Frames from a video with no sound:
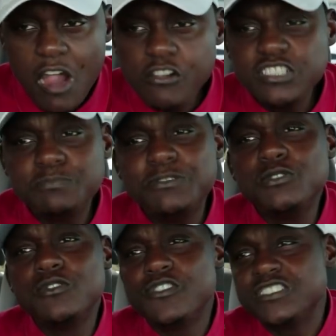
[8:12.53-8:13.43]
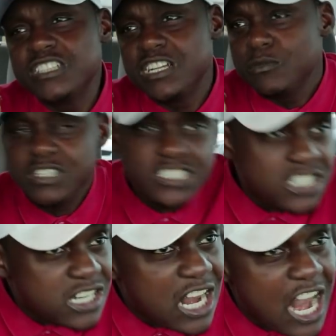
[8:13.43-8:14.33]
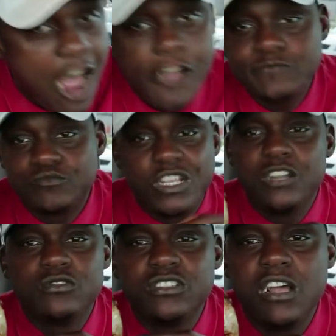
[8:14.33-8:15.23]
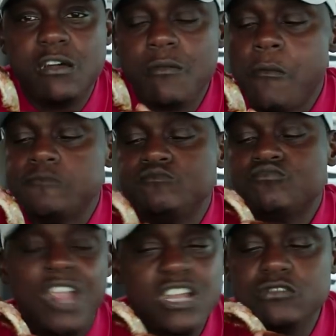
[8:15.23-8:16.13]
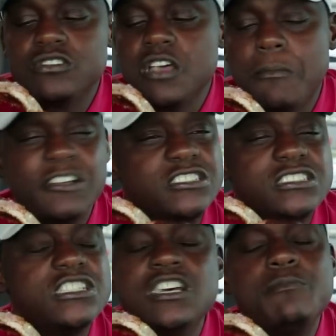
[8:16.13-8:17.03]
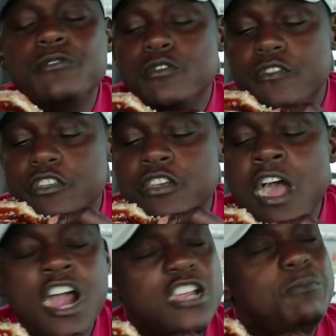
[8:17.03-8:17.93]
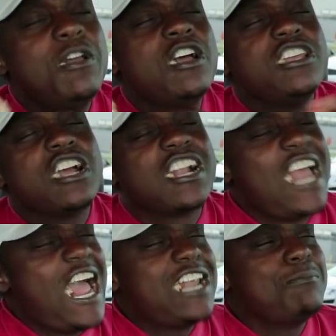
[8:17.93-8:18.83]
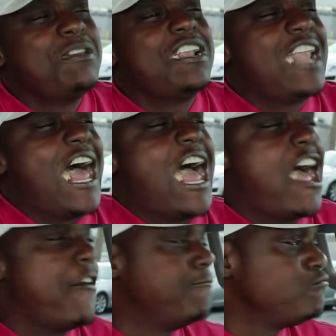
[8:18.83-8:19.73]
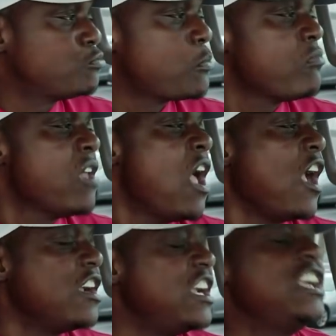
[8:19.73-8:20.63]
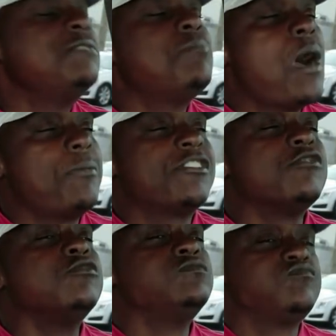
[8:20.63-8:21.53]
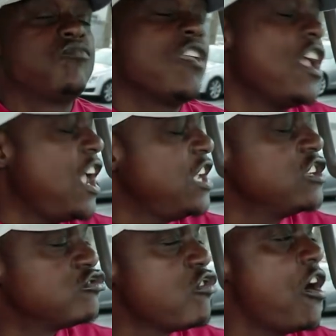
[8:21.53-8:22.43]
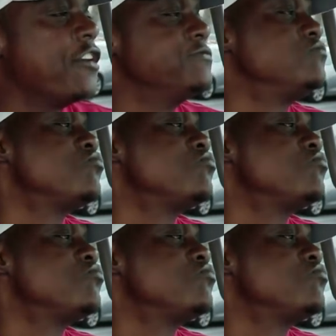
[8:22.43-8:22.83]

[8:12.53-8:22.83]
And it's beautiful Sunday with the sun ain't out. Ain't no sun. Ain't no sun, but it's still beautiful. You, you be, you're glad to be alive, eating barbecue in your truck,